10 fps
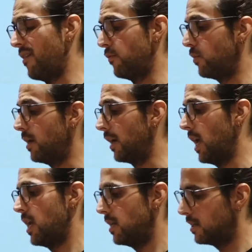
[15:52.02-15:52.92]
written
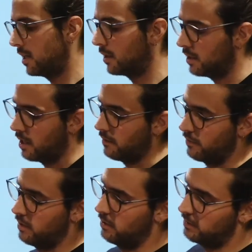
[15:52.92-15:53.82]
any single line of
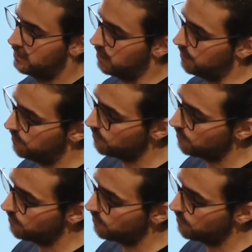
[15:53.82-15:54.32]
code. So